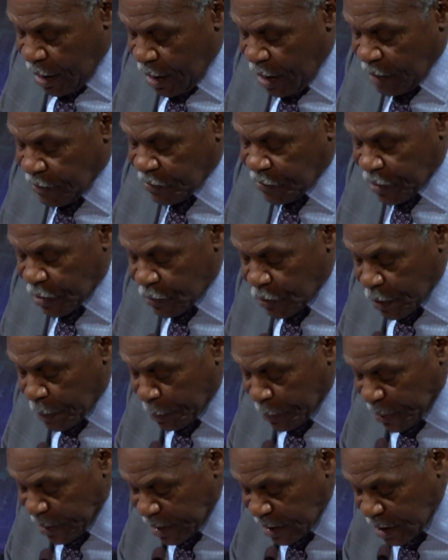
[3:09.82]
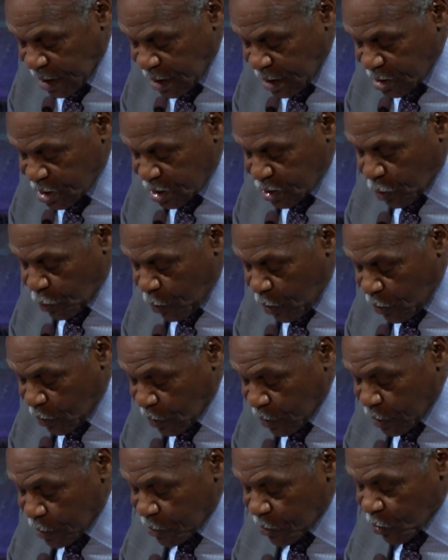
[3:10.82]
I'm very pleased to
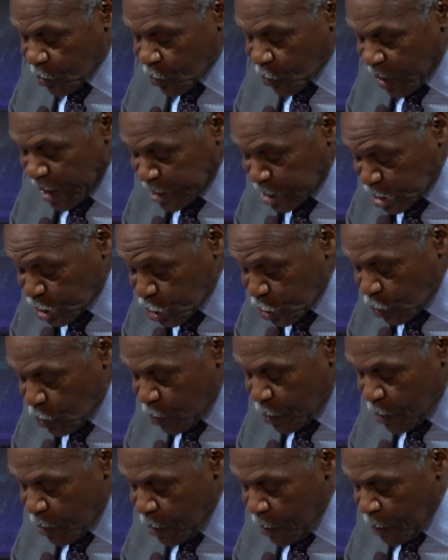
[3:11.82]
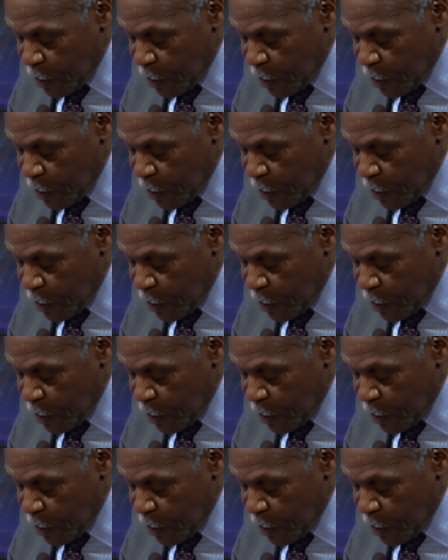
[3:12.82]
welcome Rachel,